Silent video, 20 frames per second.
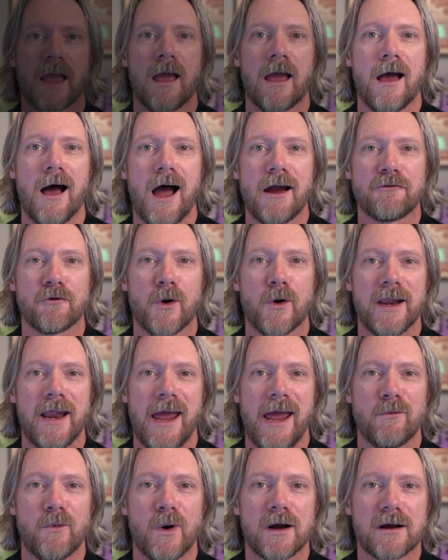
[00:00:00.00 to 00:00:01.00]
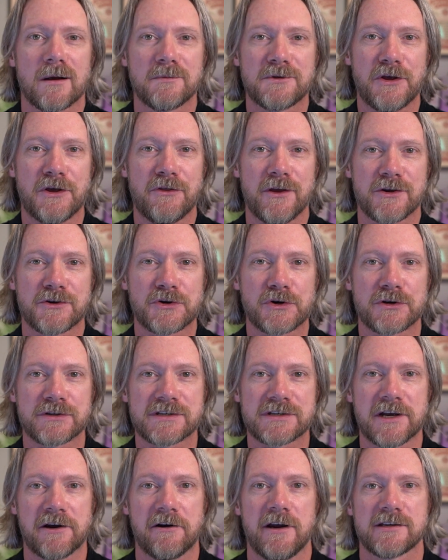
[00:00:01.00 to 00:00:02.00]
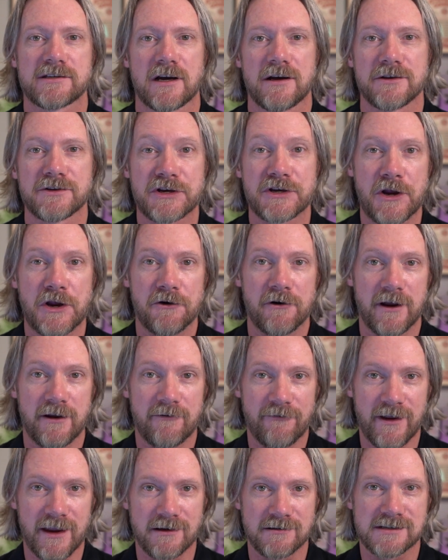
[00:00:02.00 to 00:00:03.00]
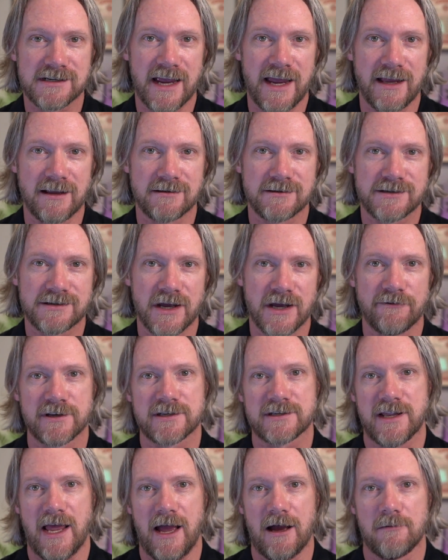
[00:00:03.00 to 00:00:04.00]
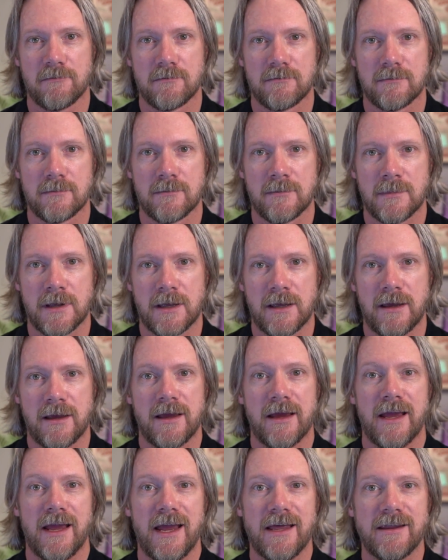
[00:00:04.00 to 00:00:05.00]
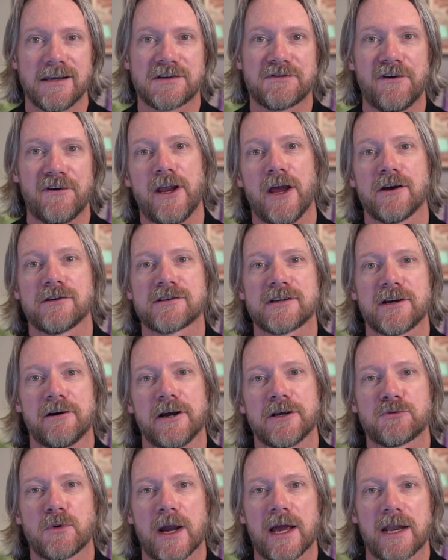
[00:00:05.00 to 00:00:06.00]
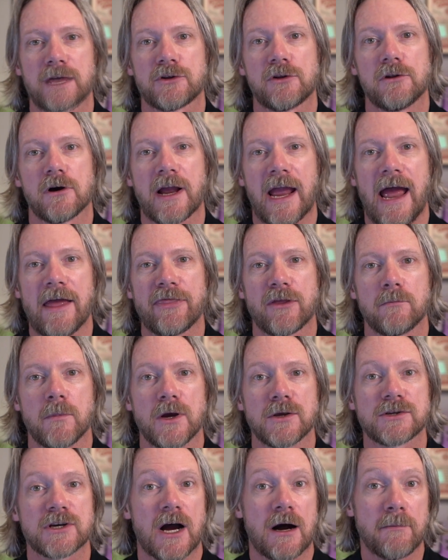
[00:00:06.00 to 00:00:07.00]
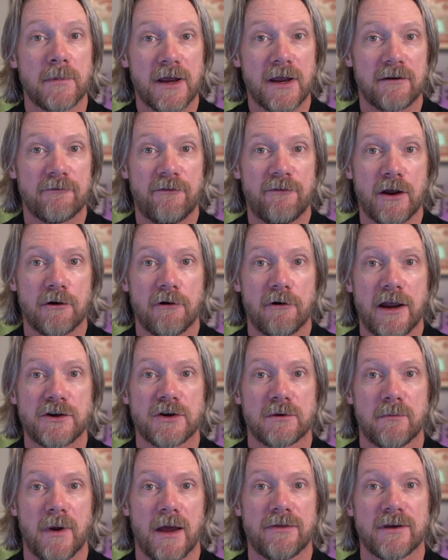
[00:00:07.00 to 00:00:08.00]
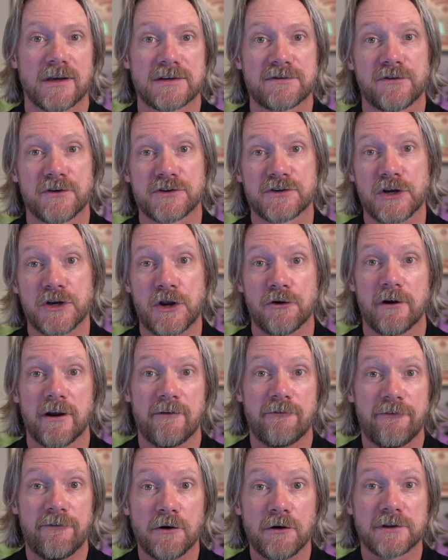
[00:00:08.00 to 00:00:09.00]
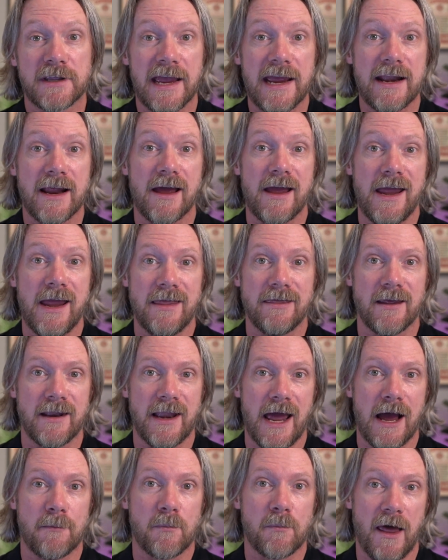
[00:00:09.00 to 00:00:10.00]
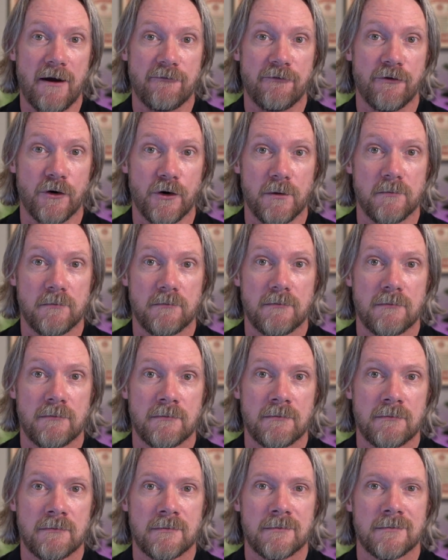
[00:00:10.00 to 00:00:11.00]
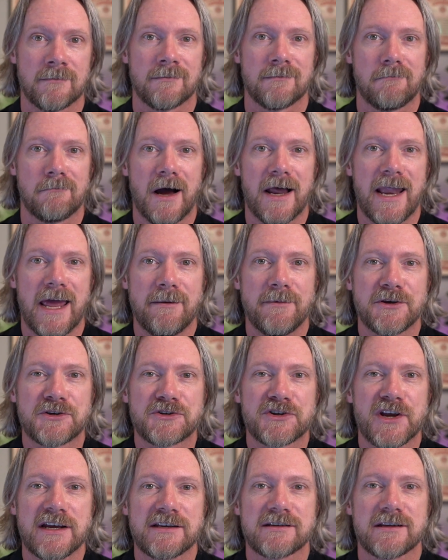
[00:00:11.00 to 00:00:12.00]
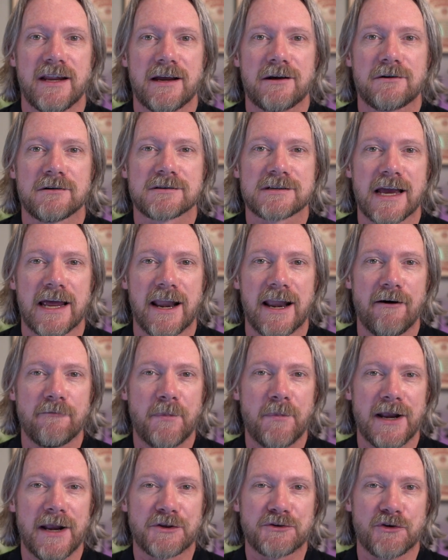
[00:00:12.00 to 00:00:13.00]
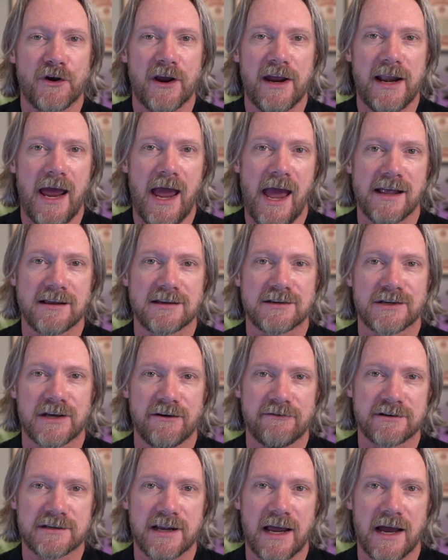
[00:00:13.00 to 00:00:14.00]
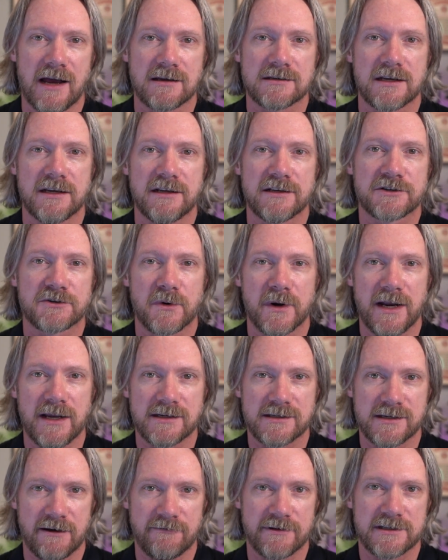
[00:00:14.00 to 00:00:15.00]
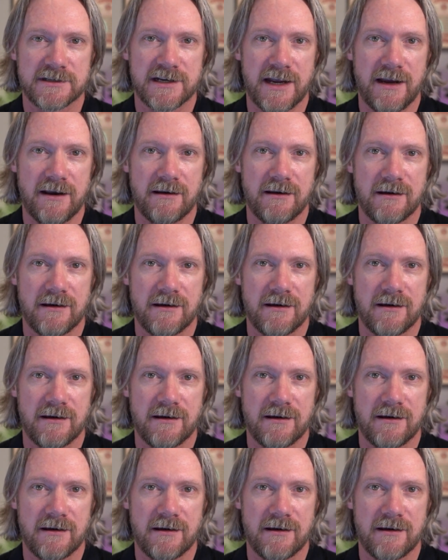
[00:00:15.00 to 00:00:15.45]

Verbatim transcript: Hi everyone and welcome to this short series on securing fields in ServiceNow. In this video series, we're going to look at the most common configuration methods for securing field data in the Now platform. My name is Jason Nichols and I've been a trainer at ServiceNow since 2017.